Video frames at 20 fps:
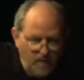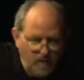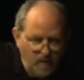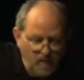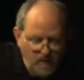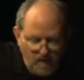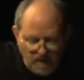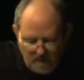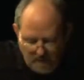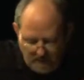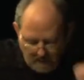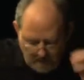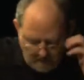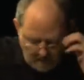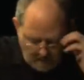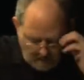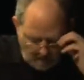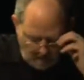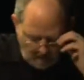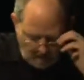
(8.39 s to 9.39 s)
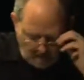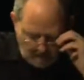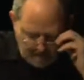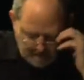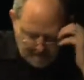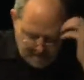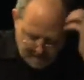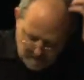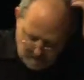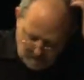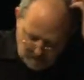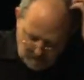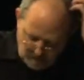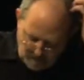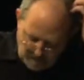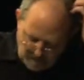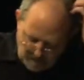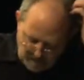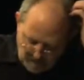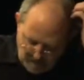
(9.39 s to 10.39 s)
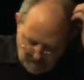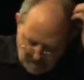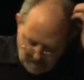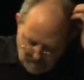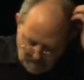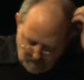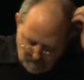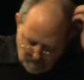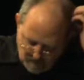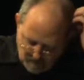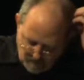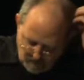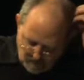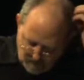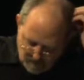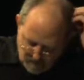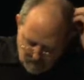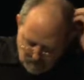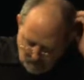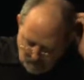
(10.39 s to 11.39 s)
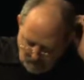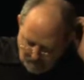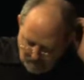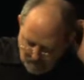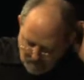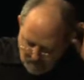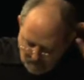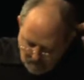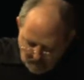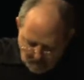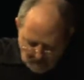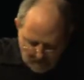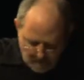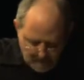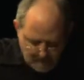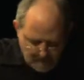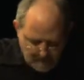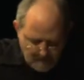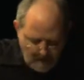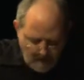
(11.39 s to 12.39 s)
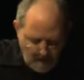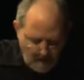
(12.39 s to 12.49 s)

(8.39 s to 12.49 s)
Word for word: program in Art Criticism and Writing here at the at School of Visual Arts.